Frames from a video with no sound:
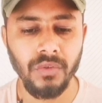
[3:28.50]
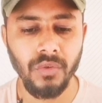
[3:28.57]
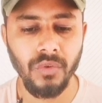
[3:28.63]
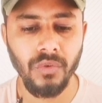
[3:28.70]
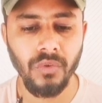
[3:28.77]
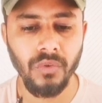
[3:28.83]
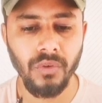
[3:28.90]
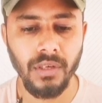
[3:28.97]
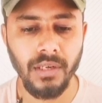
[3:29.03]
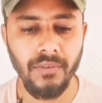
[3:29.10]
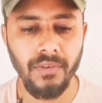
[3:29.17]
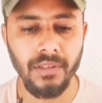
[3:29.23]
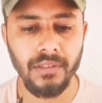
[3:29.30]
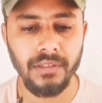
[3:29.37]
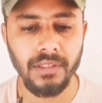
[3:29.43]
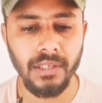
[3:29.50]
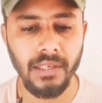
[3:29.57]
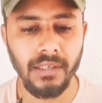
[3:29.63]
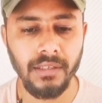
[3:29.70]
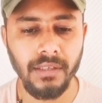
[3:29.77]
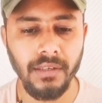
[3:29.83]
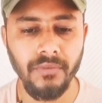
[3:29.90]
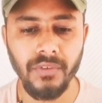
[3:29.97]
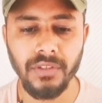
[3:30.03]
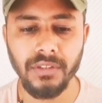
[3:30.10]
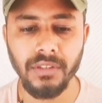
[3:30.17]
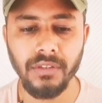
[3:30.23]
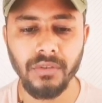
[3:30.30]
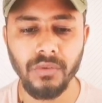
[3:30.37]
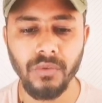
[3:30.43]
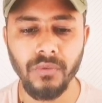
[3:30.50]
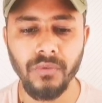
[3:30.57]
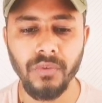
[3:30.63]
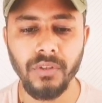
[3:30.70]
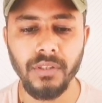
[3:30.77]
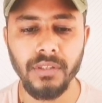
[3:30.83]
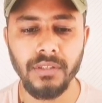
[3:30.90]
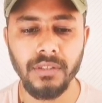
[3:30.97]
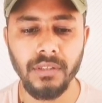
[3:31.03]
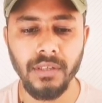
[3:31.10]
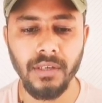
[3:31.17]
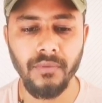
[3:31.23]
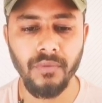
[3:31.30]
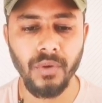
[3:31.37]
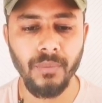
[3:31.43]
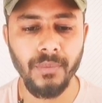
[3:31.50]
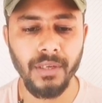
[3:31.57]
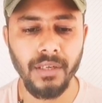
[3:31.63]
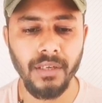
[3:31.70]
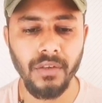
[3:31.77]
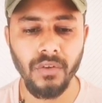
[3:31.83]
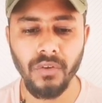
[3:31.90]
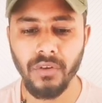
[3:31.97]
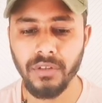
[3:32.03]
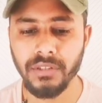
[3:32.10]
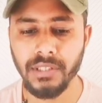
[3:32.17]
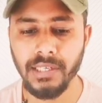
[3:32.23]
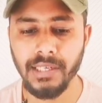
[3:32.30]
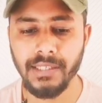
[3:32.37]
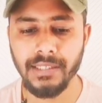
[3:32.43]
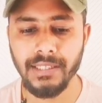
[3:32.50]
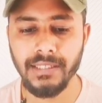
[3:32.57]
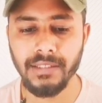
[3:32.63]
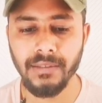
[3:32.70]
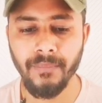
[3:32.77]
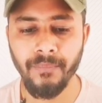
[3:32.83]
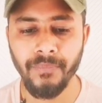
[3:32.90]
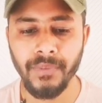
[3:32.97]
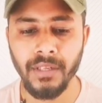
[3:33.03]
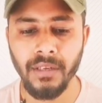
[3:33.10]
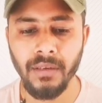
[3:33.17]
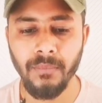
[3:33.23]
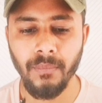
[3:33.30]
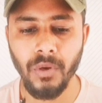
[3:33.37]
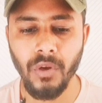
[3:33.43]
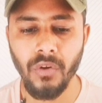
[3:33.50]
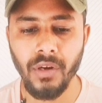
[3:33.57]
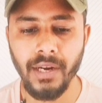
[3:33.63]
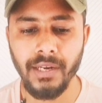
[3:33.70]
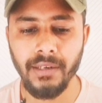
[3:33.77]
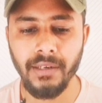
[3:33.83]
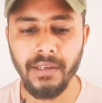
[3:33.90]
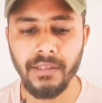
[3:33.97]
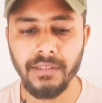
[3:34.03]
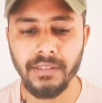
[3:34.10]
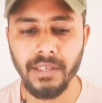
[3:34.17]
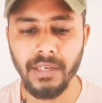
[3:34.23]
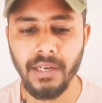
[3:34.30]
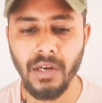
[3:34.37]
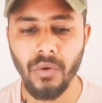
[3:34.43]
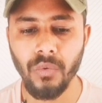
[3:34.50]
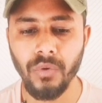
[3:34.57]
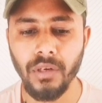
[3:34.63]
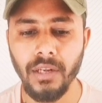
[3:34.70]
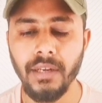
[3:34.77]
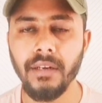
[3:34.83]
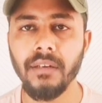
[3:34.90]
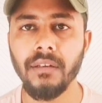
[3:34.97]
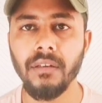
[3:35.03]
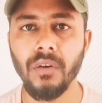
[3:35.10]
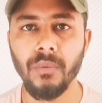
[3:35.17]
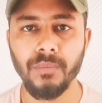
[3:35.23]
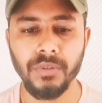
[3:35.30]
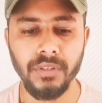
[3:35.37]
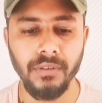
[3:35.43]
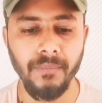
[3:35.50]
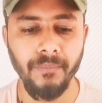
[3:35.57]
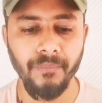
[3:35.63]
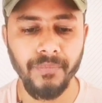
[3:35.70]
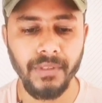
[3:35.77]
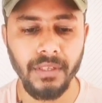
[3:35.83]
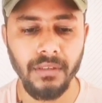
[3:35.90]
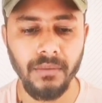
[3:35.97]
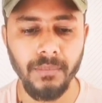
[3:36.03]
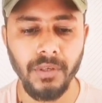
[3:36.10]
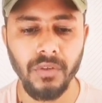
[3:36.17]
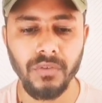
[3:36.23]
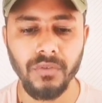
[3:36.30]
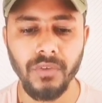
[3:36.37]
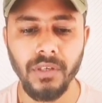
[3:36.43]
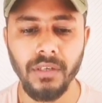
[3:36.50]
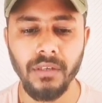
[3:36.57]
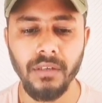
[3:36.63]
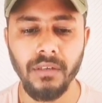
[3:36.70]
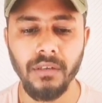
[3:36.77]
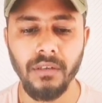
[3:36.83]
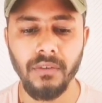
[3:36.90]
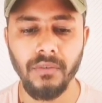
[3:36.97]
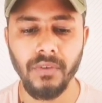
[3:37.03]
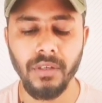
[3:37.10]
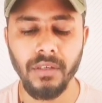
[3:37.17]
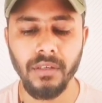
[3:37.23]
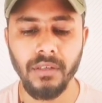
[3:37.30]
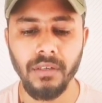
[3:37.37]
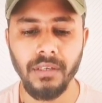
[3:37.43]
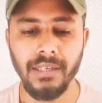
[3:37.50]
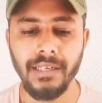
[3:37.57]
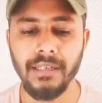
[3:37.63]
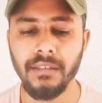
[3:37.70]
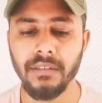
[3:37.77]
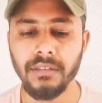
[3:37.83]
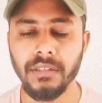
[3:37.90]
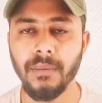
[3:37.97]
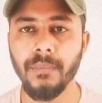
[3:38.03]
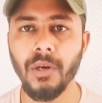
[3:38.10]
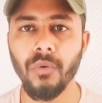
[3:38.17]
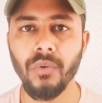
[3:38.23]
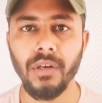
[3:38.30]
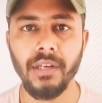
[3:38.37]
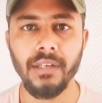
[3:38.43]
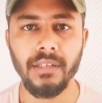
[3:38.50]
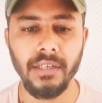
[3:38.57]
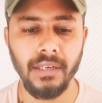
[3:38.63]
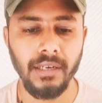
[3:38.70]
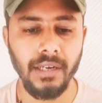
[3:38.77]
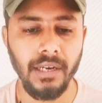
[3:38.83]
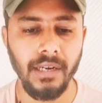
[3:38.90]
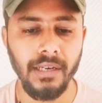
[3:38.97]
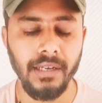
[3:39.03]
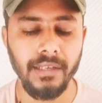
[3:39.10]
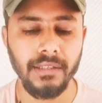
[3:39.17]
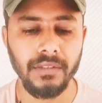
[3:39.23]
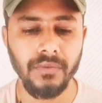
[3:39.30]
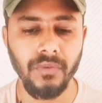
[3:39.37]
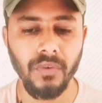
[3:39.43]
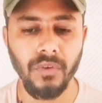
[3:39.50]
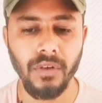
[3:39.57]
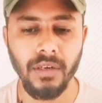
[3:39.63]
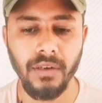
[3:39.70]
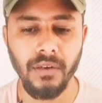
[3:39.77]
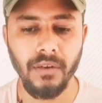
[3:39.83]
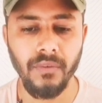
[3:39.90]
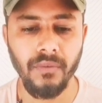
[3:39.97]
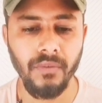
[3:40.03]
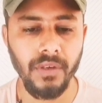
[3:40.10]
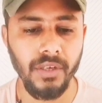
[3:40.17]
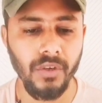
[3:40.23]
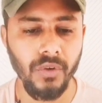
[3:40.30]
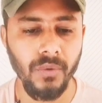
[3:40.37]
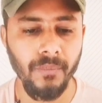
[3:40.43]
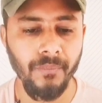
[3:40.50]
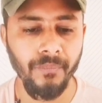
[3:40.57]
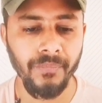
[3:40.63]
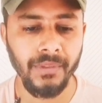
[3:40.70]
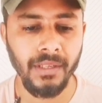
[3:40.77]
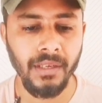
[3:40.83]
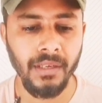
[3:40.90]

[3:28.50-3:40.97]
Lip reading: So I will select convincing tone for this, and from here you're going to select this blog ideas and outline option because we need some outline and ideas for our video.